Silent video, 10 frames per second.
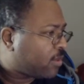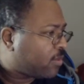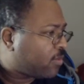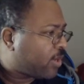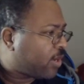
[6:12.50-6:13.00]

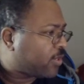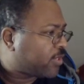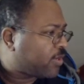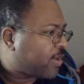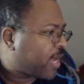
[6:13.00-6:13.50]
We
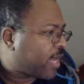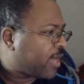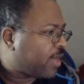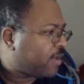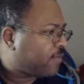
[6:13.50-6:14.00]
also
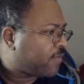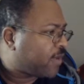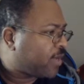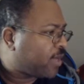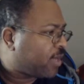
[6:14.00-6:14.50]
have
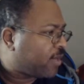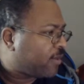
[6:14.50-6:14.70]
Phil